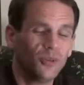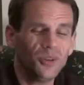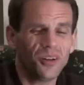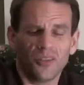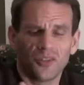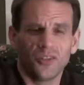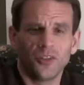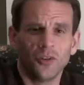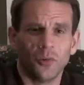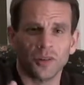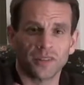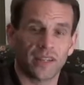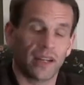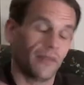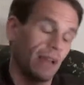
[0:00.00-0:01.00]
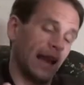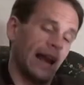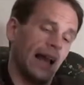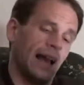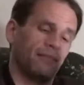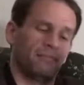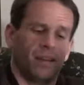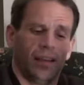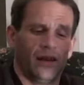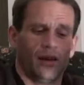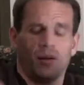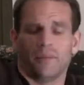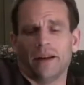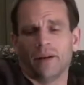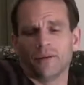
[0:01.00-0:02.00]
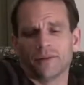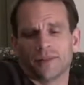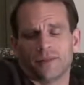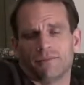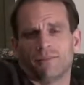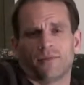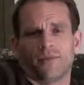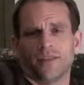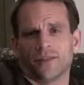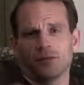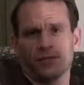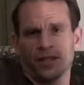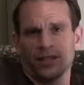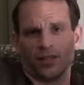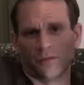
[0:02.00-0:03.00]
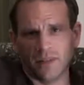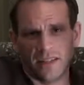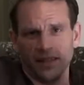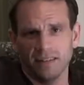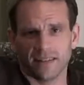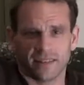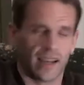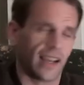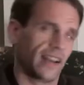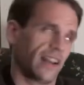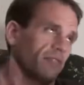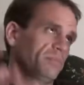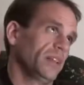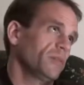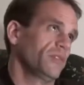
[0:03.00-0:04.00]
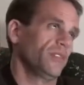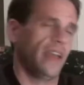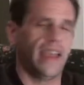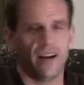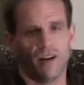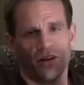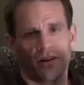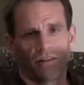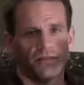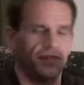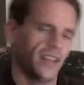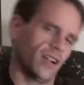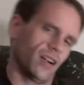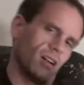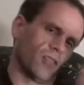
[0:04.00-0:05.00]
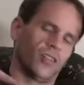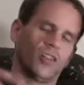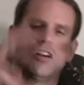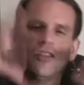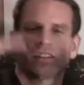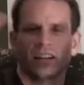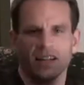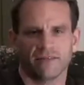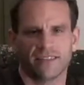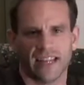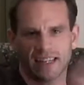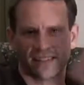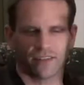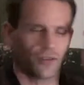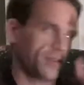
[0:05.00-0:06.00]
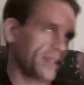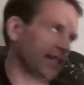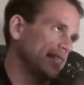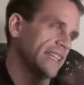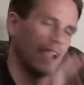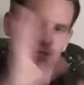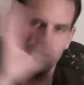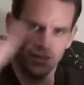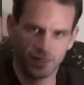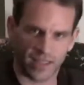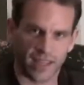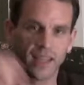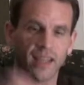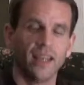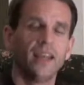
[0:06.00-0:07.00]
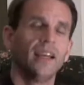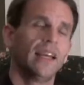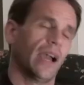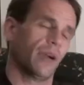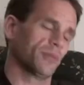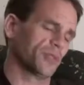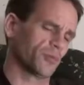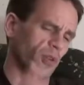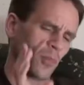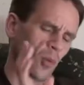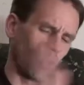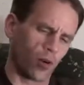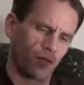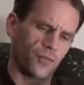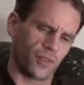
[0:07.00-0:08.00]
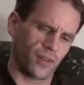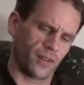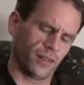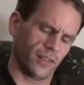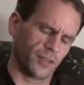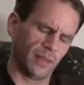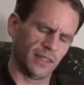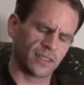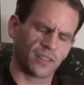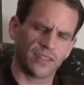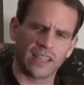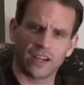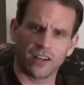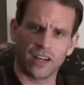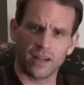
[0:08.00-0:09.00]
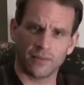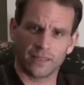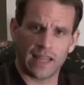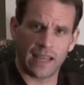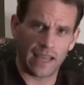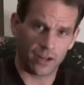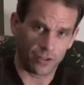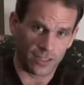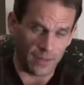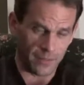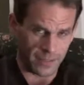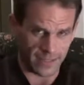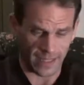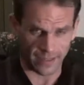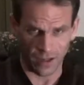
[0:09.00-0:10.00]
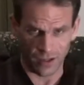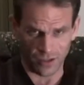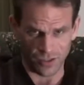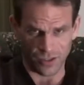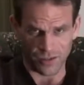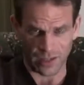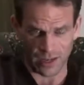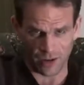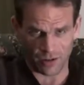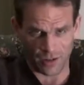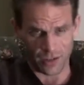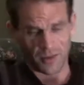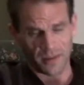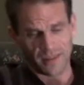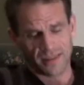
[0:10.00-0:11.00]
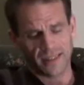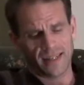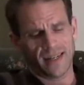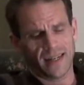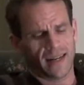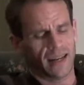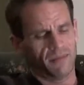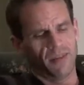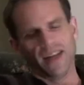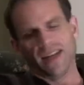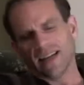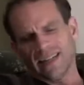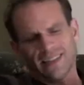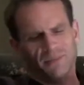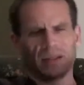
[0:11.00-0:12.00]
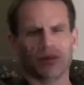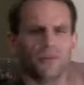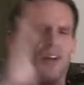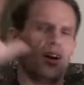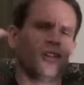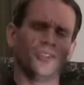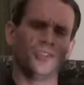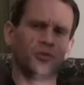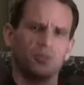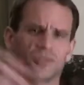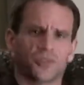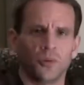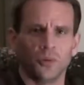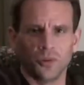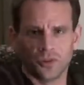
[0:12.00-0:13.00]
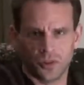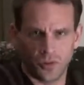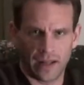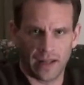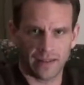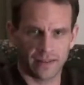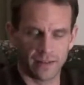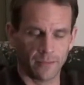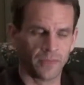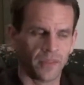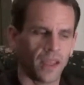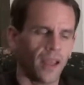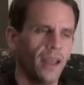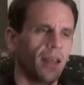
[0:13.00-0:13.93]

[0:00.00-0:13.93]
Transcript: including all the new ones. I was a professor of digital media and design, and I played with AR and VR and all the kind of text 3D everything. I was a reporter for this place called the Entertainment Technology Center at USC, and I got to play with all the newest, coolest doodads.